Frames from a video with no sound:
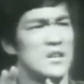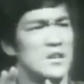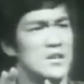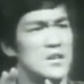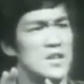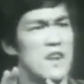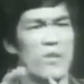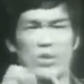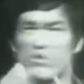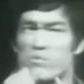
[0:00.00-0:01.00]
If I want
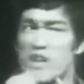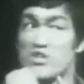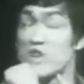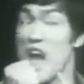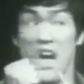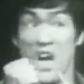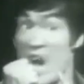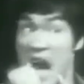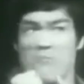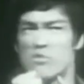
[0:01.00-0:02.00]
to punch,
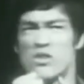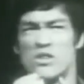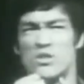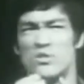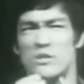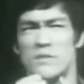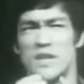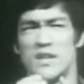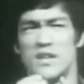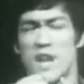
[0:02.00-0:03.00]
I'm gonna do it,
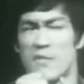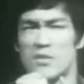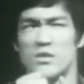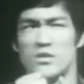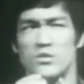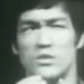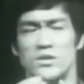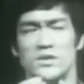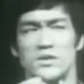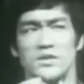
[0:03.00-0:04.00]
man, and I'm gonna do it, you see?